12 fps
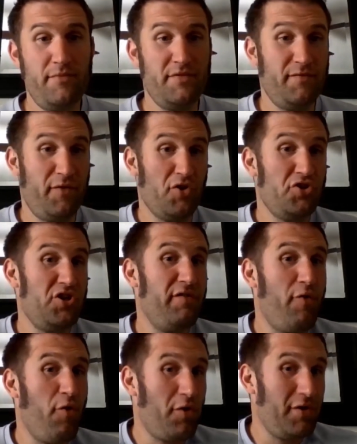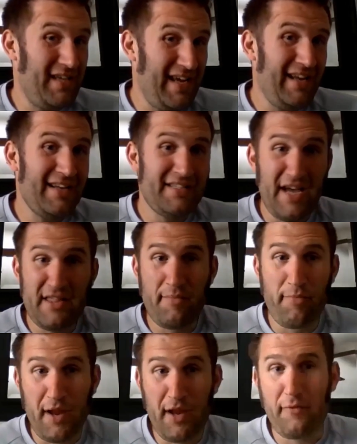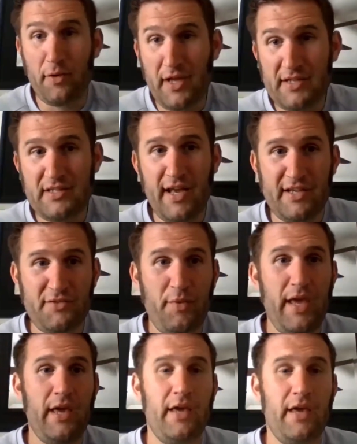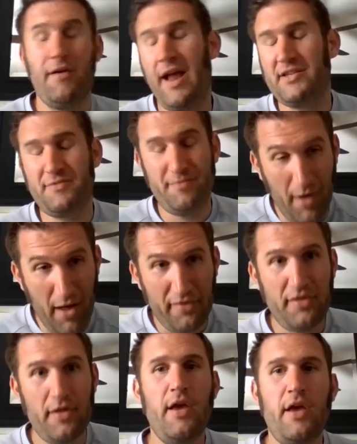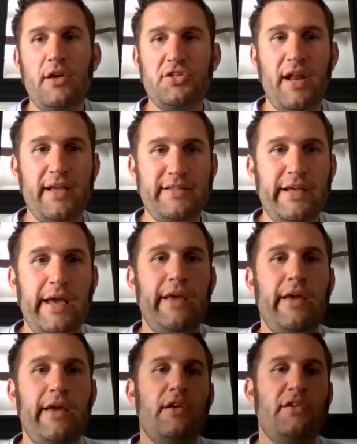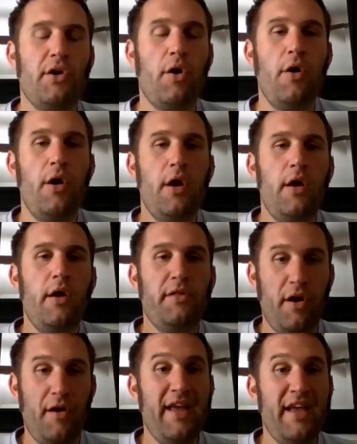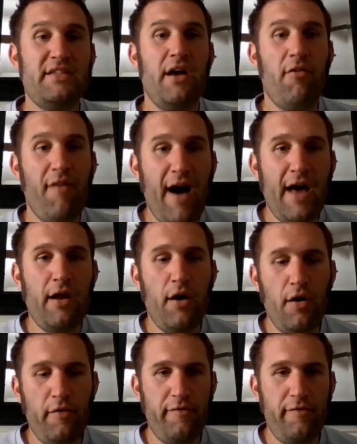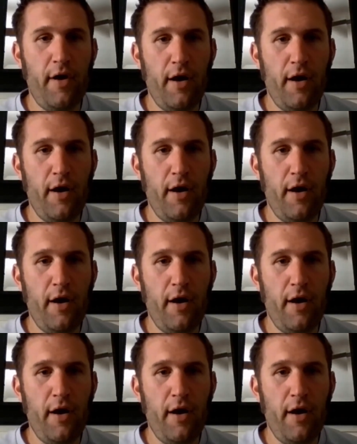Version 14 is on the brink of release next week, or next month, should I say. So there is a lot of